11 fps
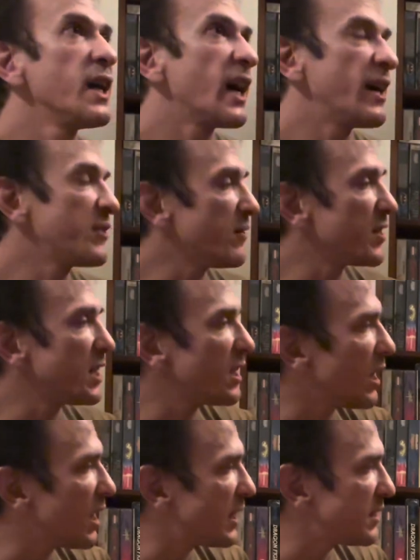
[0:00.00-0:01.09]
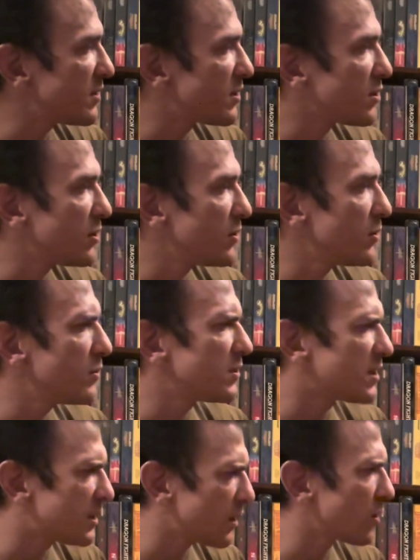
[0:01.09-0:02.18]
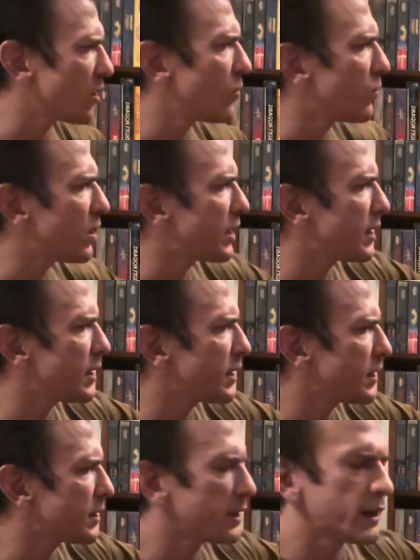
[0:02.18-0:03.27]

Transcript: I've given 9s to Zero Wing,